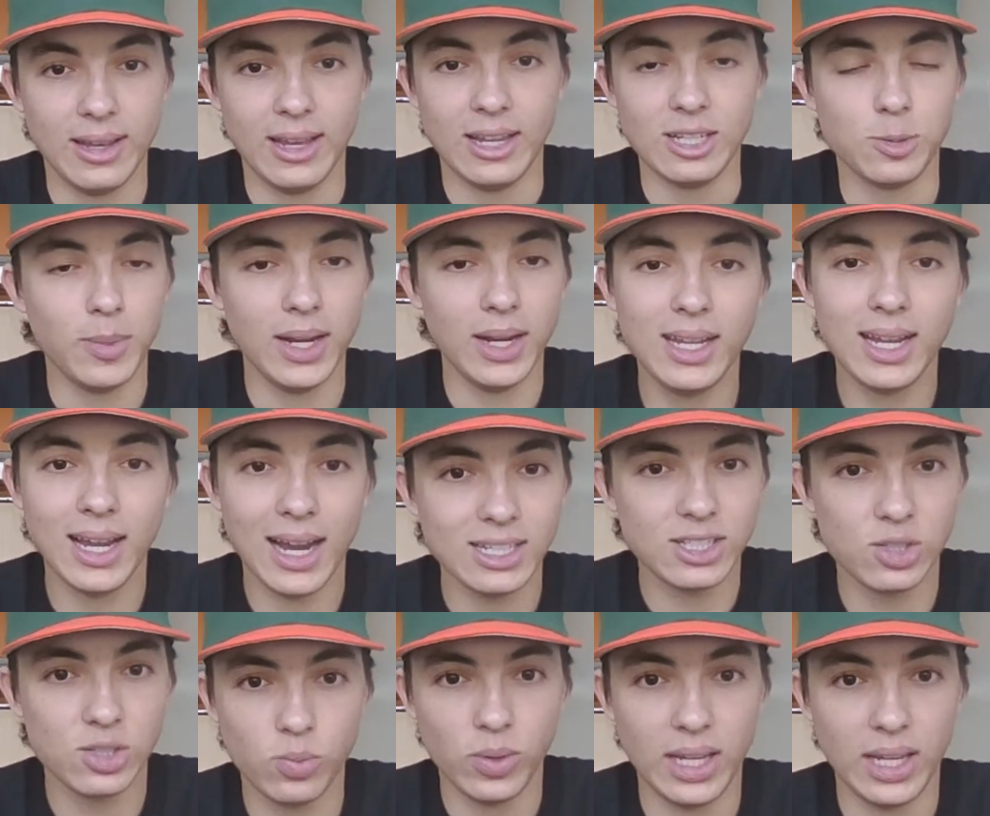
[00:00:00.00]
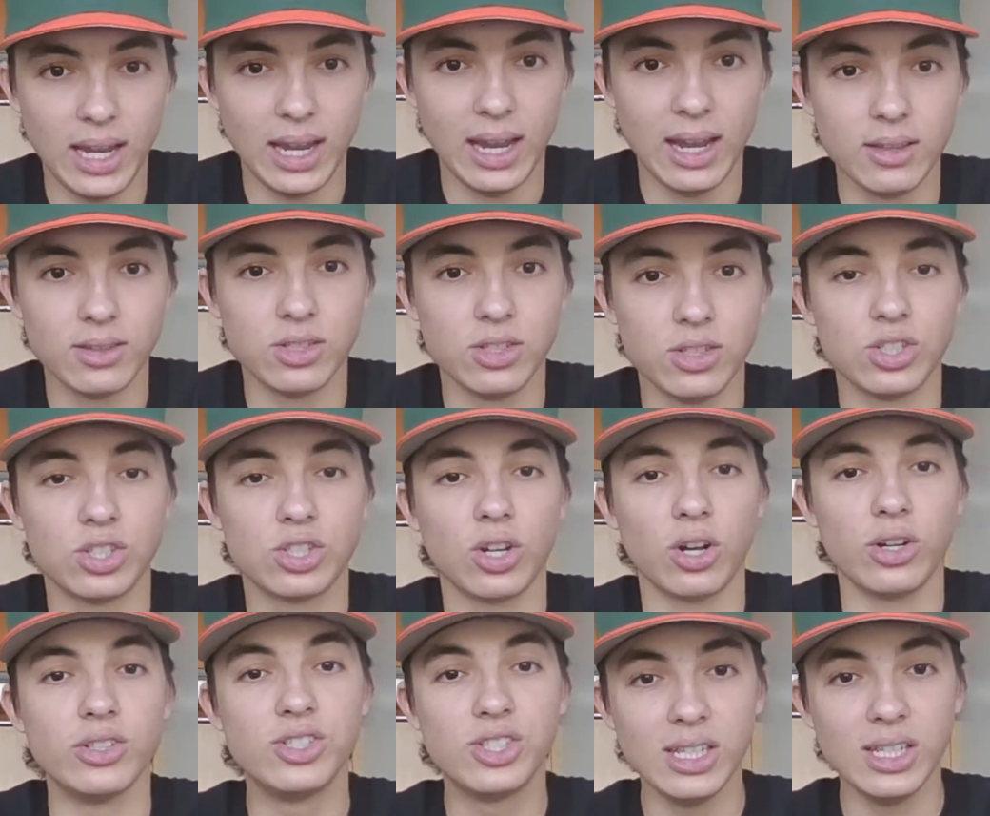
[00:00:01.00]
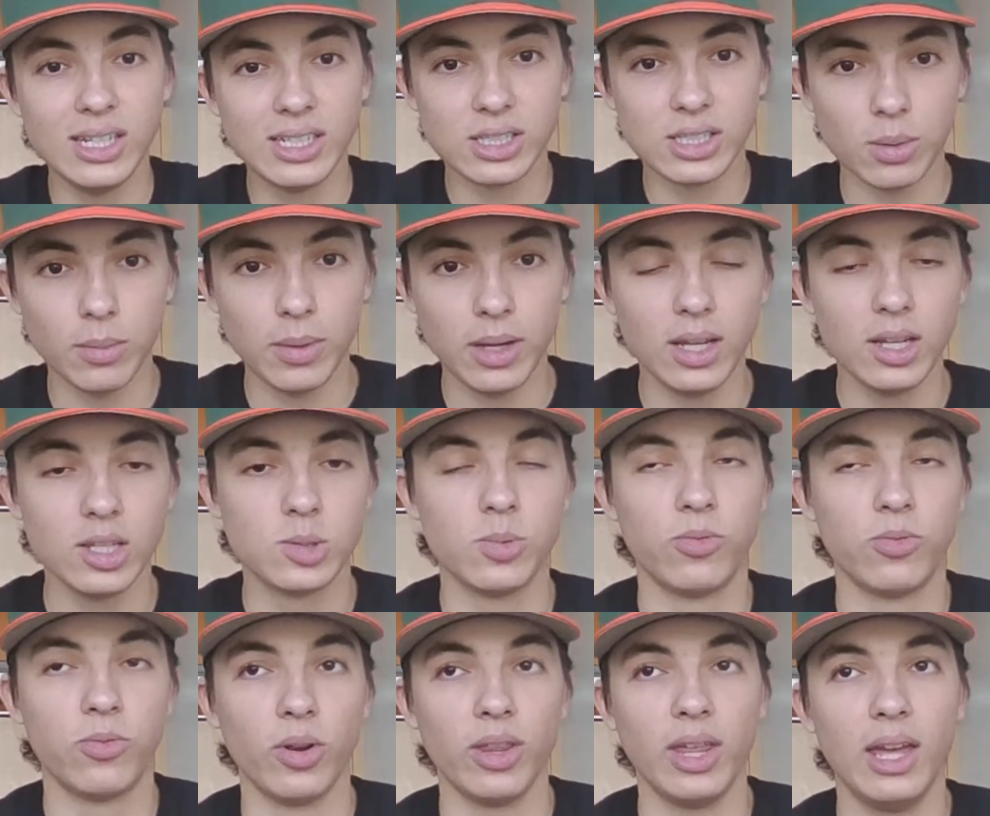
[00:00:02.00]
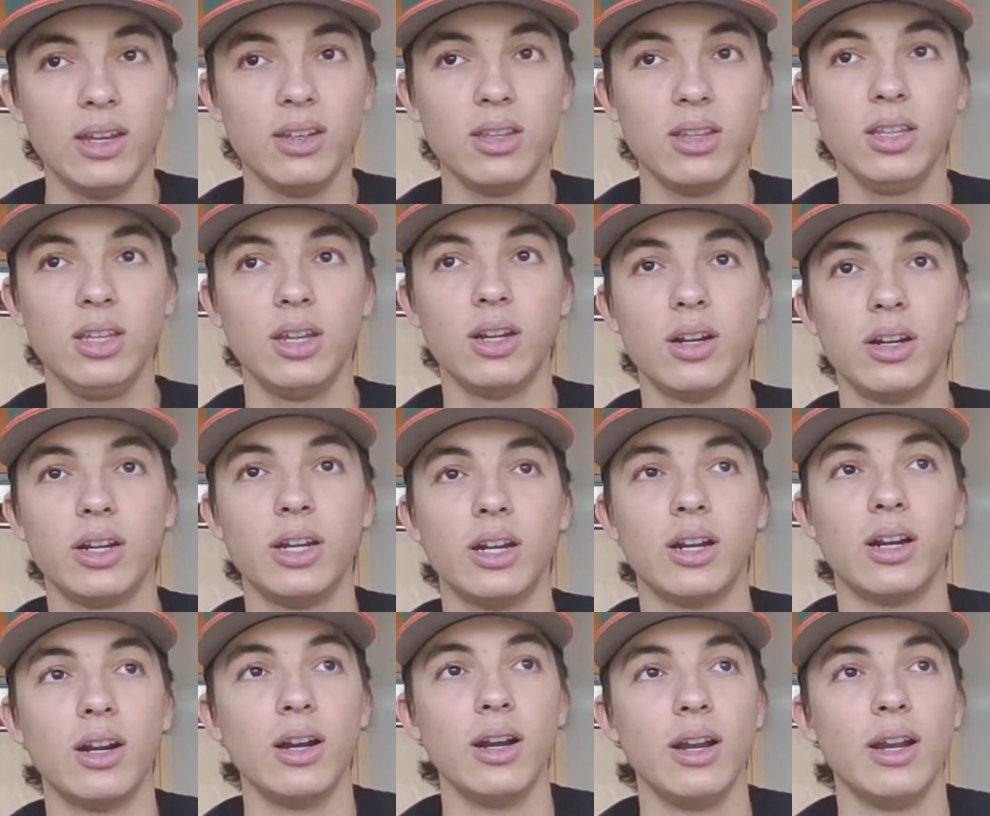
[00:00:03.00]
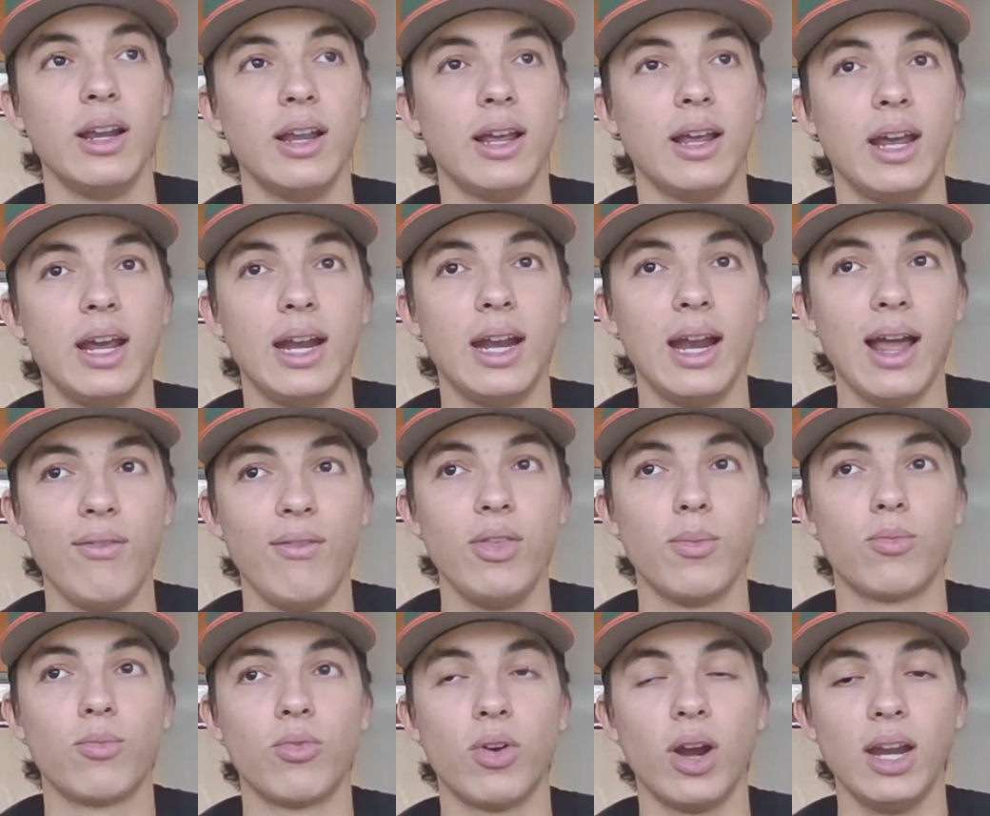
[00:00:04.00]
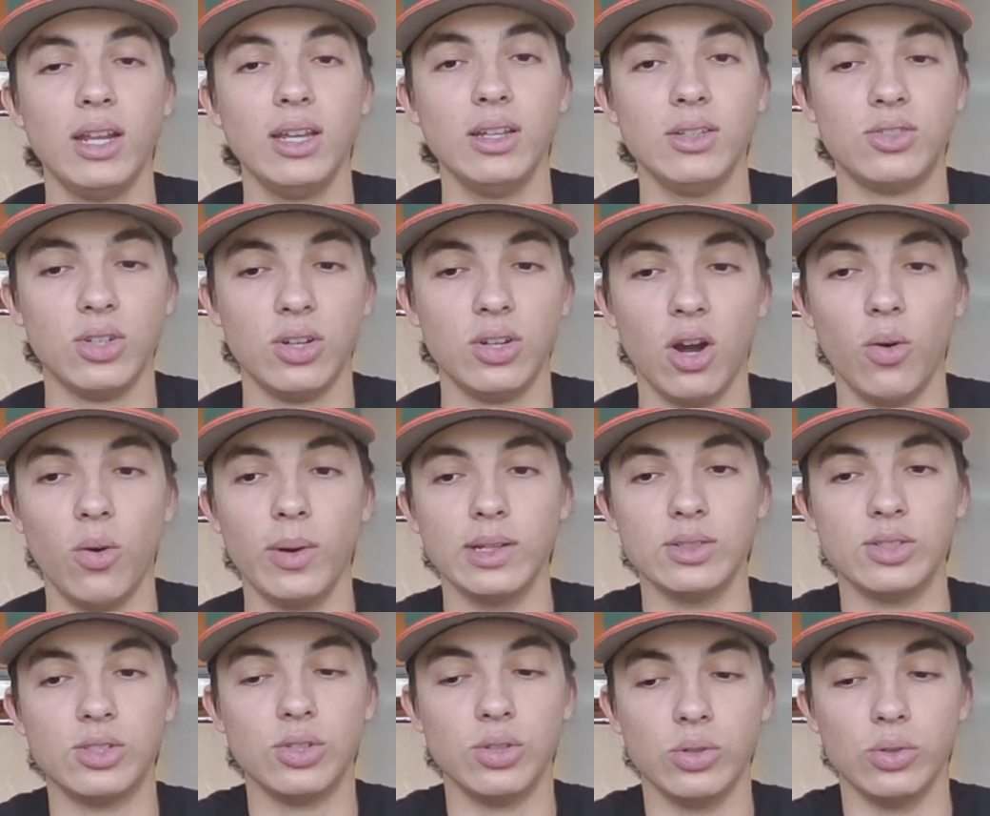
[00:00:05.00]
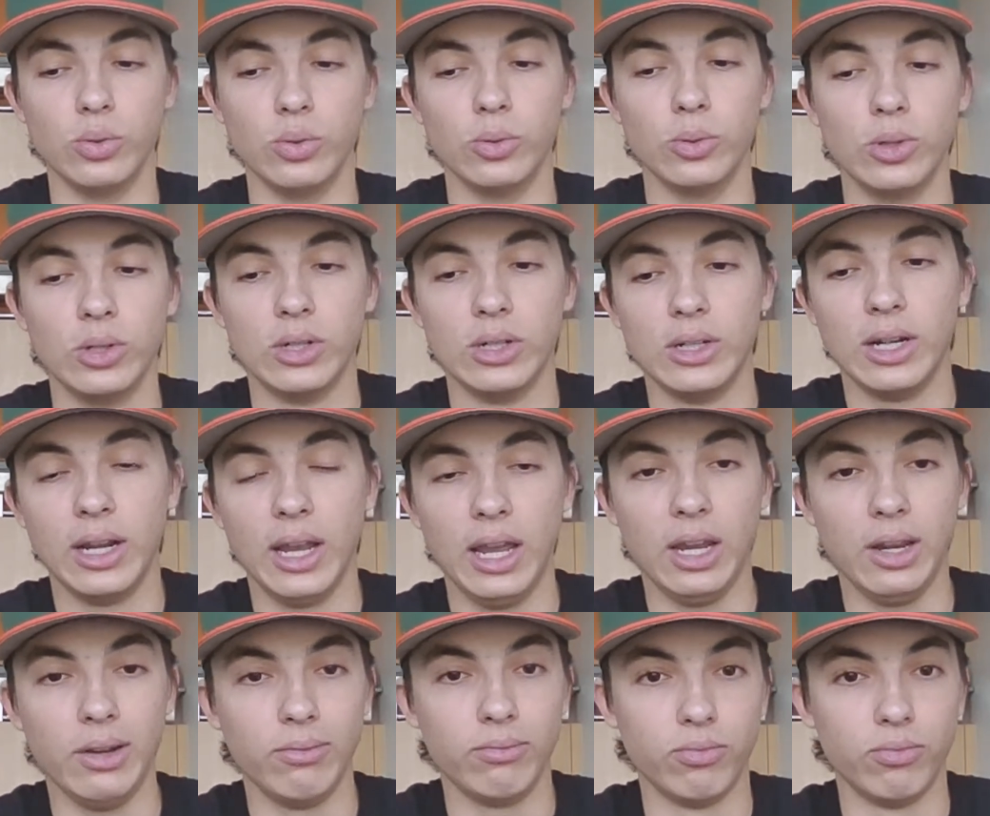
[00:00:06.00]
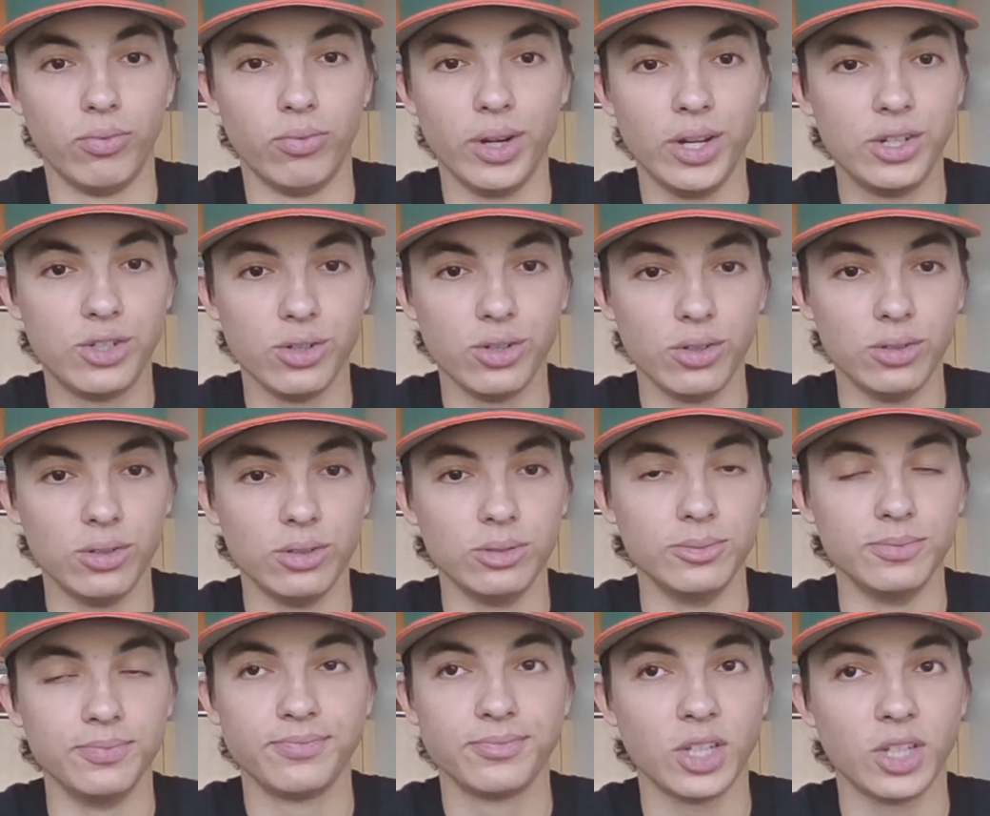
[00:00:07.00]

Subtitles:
as many guys as we can to just start seeing some innings before the end of the year here and have them ready to go into a regional